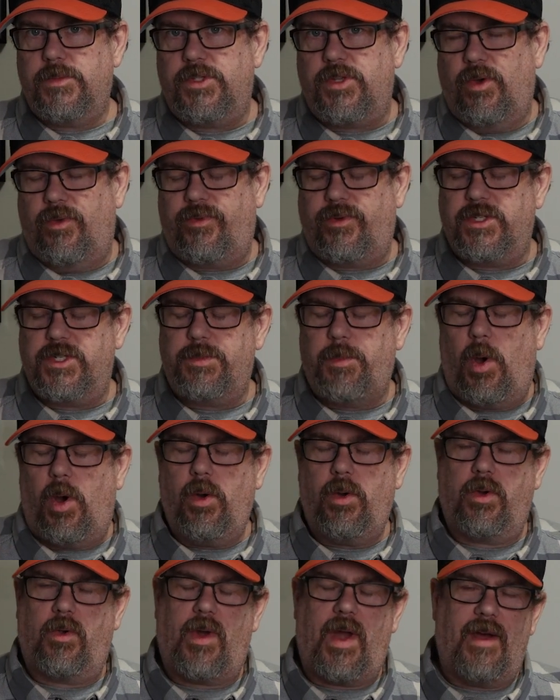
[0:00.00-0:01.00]
So for
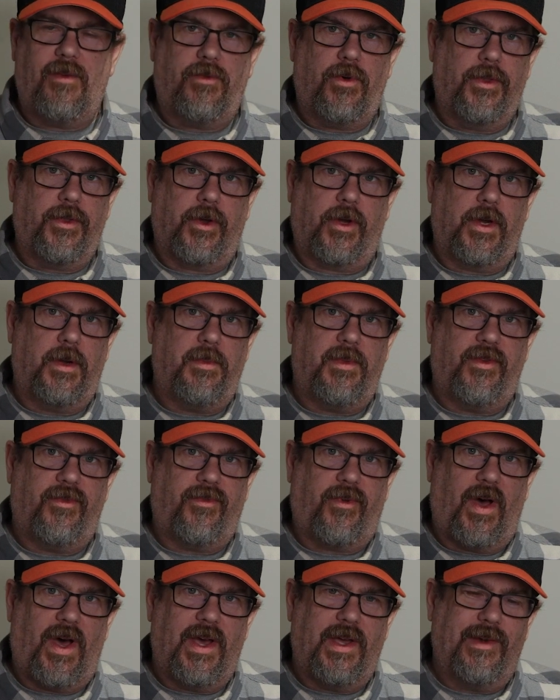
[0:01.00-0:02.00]
smaller gravel, they're going to be
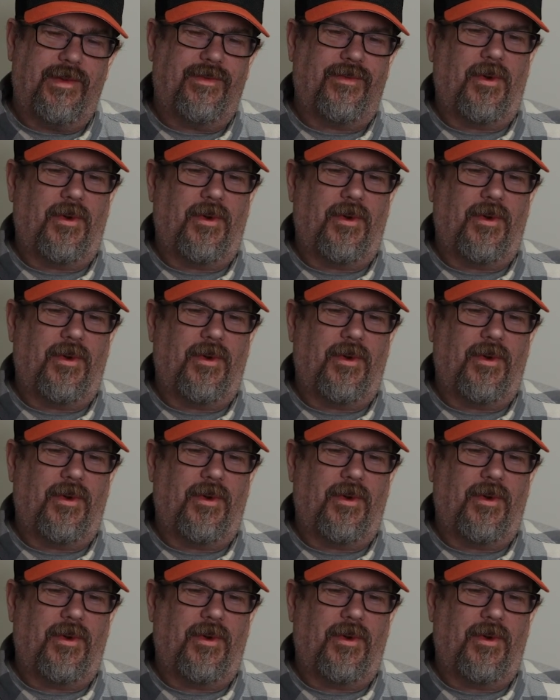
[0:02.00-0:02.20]
fine.